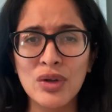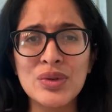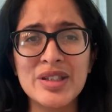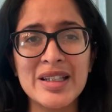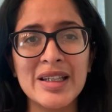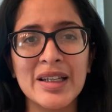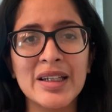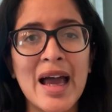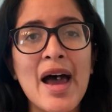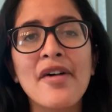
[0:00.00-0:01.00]

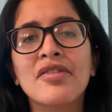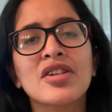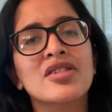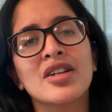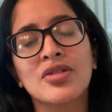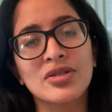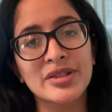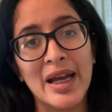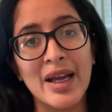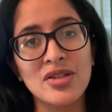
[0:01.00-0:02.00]
routine every single
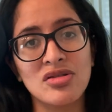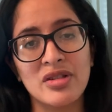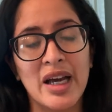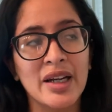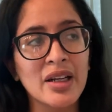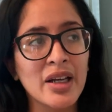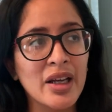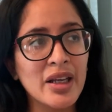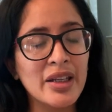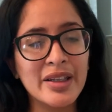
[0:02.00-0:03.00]
day so that
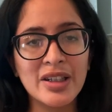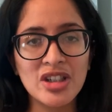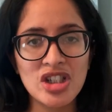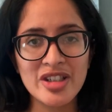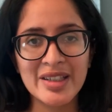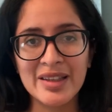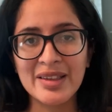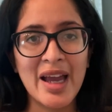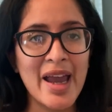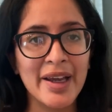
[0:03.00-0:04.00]
he could just
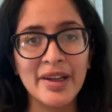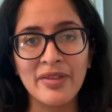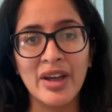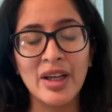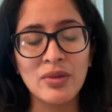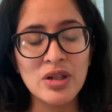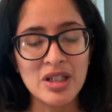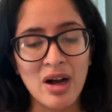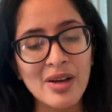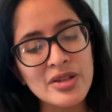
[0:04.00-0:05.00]
get the hang of it,
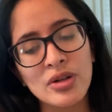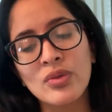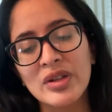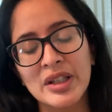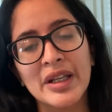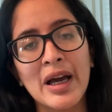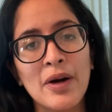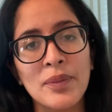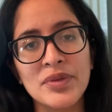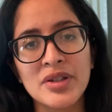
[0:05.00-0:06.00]
which also really
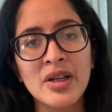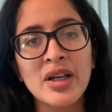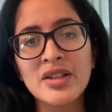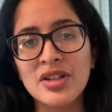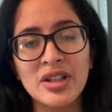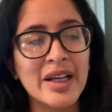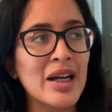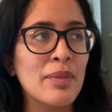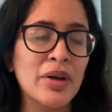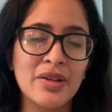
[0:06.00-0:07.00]
helped. So
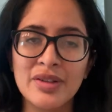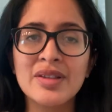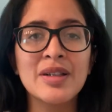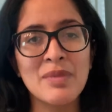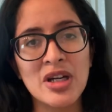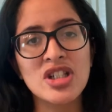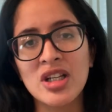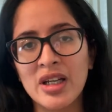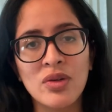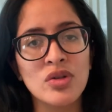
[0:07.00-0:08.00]
like I previously
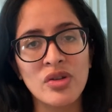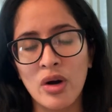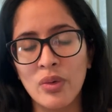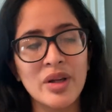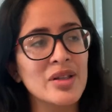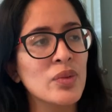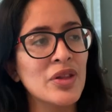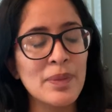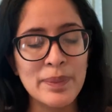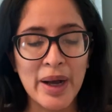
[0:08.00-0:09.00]
mentioned, it was always
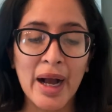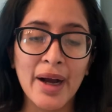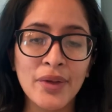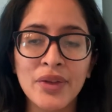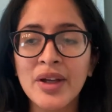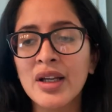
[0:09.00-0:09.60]
with a bath,